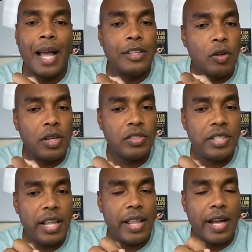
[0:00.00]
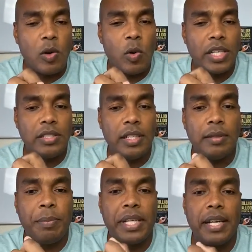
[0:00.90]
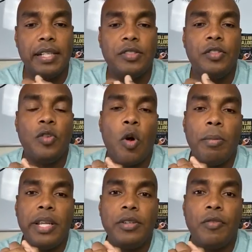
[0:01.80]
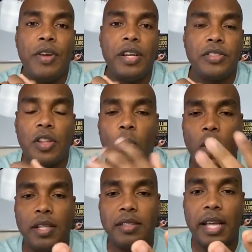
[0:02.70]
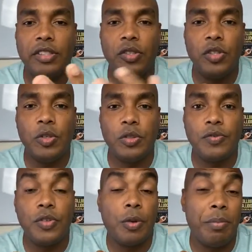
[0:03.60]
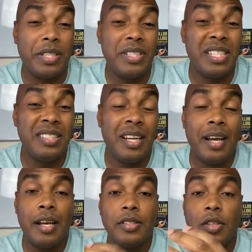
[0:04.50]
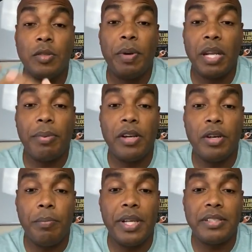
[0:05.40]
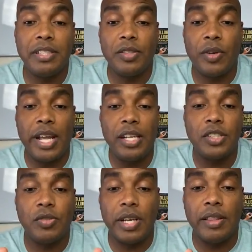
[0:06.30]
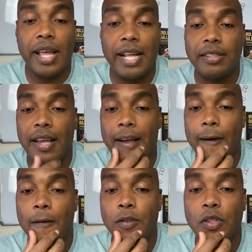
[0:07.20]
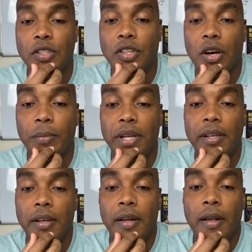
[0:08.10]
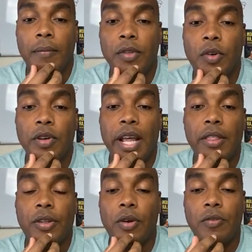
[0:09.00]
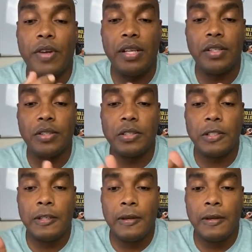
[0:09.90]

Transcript: I don't understand that question because normally your vendors are the ones that you use for your business. So depending upon your business or industry, that's how you determine your net 30 vendors.